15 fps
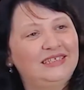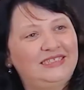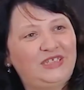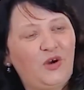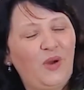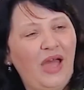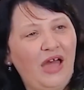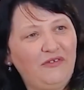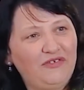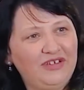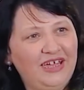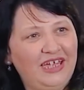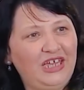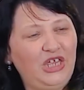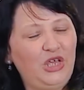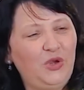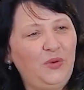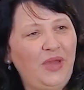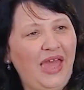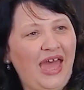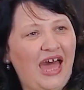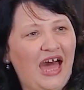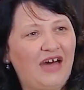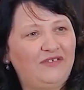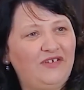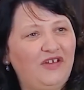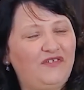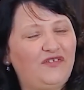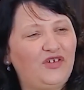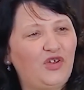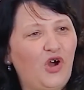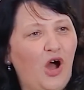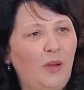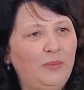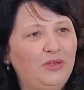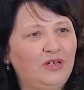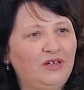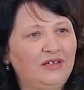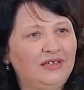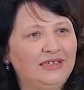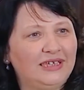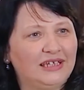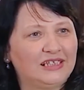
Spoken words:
So Evelyn, you have a phenomenal